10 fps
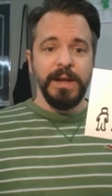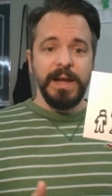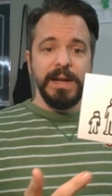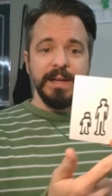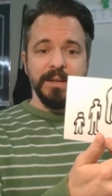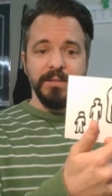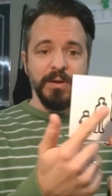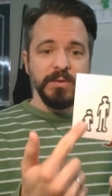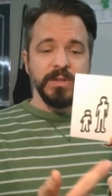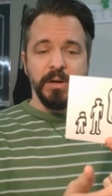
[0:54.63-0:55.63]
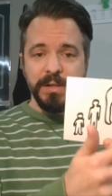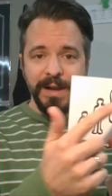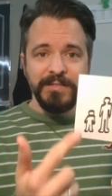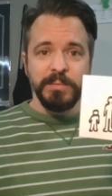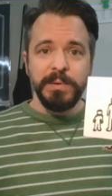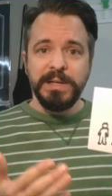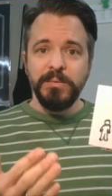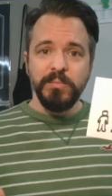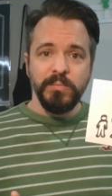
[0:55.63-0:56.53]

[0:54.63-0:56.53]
And those all have to be